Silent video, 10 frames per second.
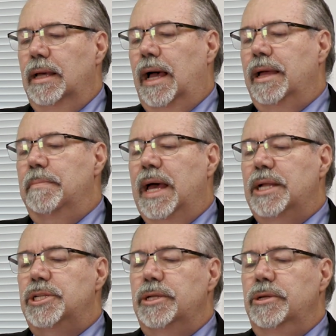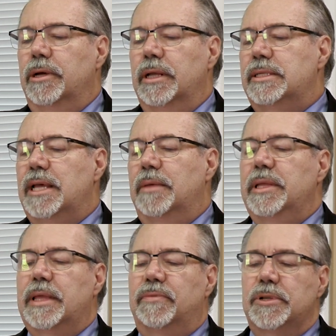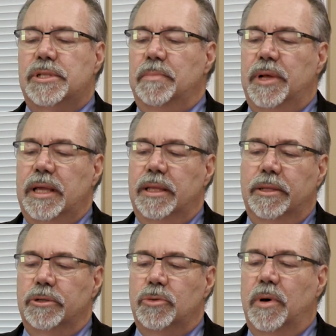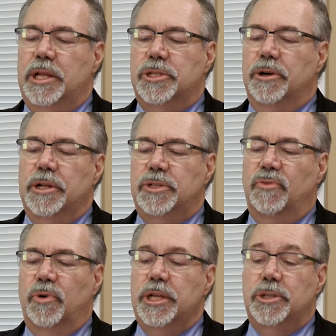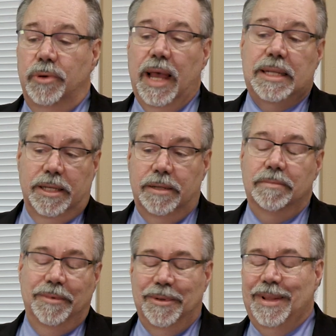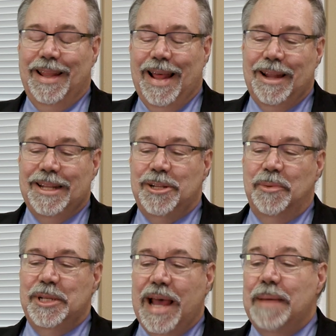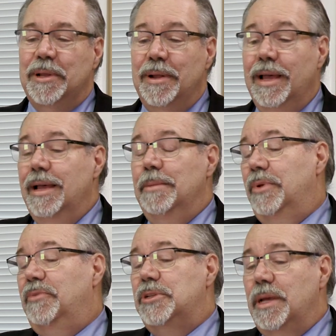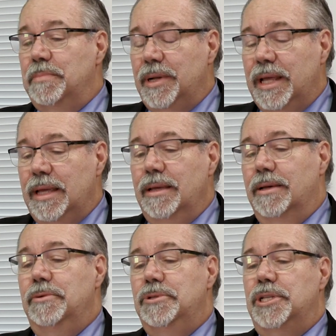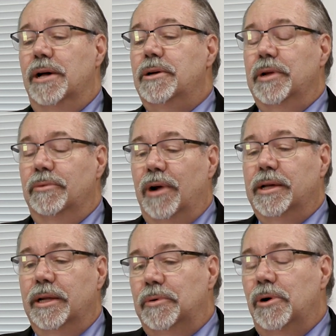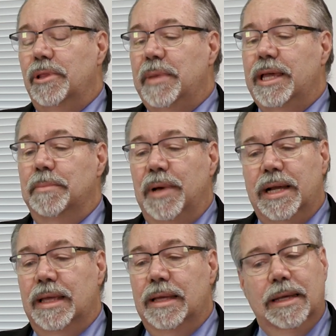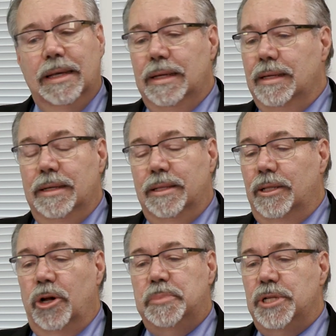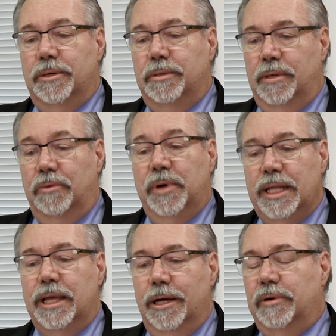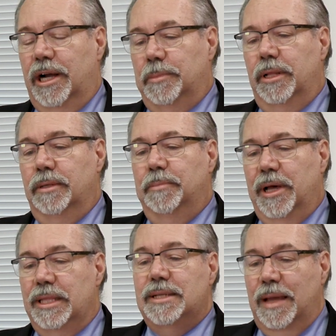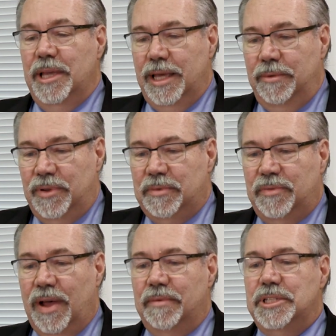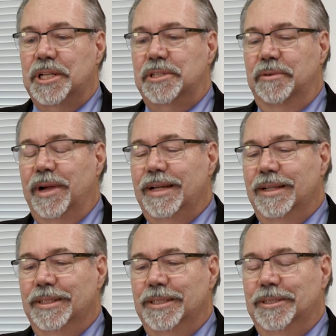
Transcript: i imagine you're going to tell me that for somebody in their 20s 30s 40s who gets it that doesn't always happen but for somebody who's younger and rocking and rolling and making money the lerps are, are really incredible by the time you hit 55 or 60 right